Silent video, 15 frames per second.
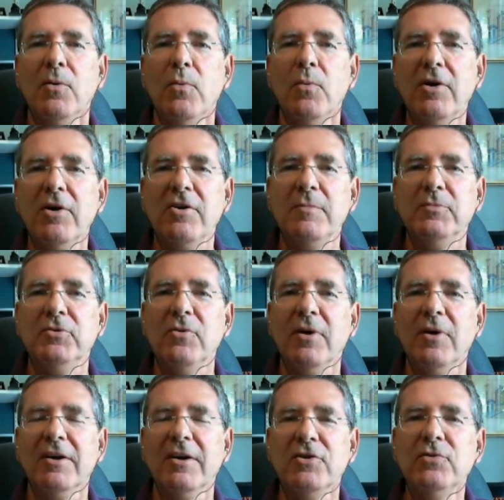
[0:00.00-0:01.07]
Welcome to
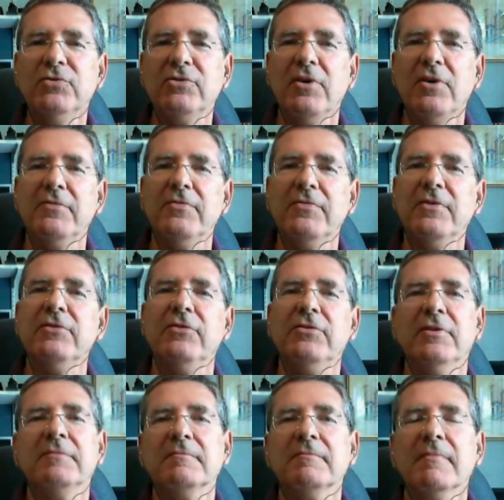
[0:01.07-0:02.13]
our news
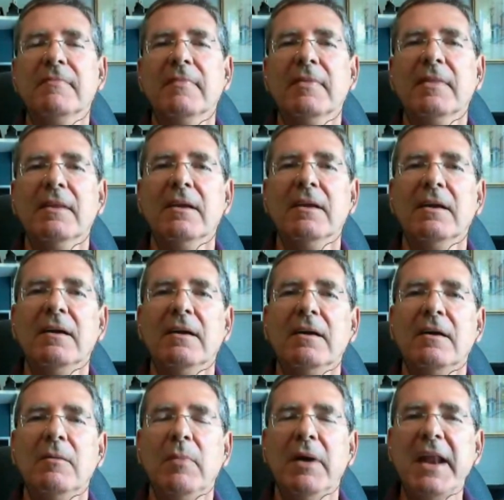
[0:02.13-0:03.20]
conference.
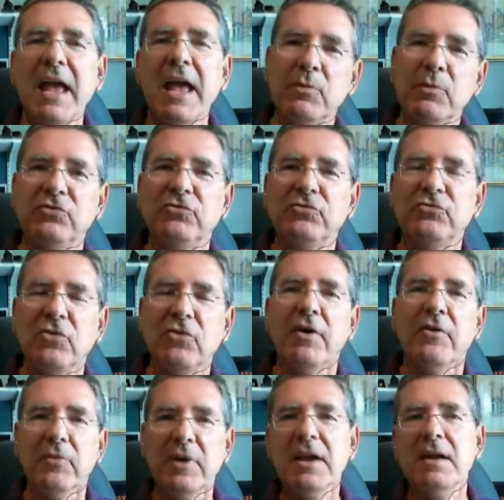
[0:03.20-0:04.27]
My name is John
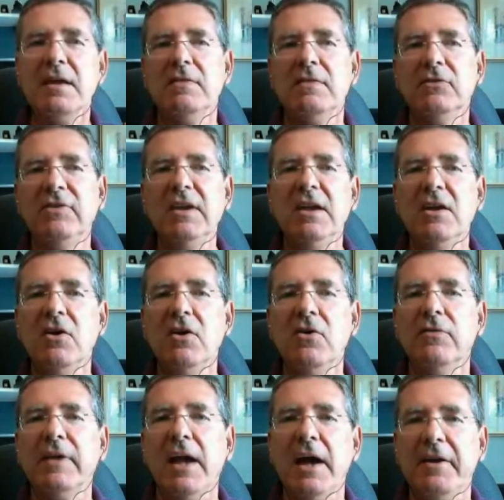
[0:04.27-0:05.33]
Reed, the
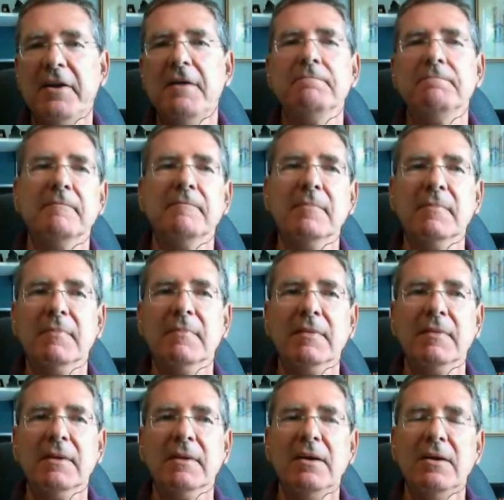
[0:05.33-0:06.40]
CEO of CATA.
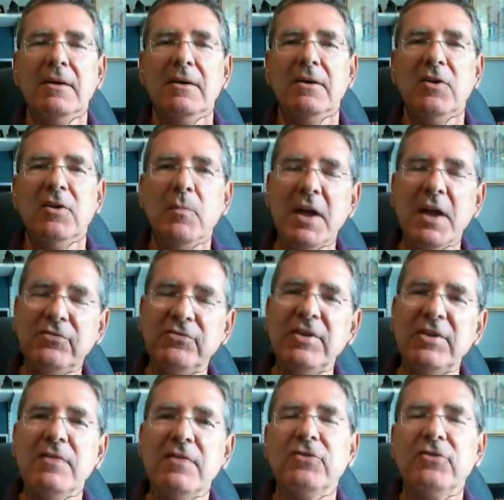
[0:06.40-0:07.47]
You may have
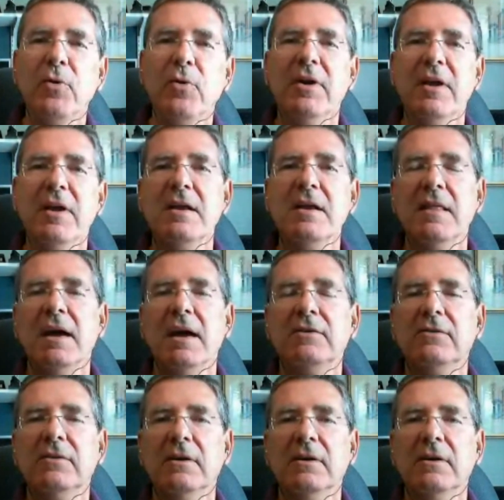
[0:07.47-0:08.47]
seen this morning that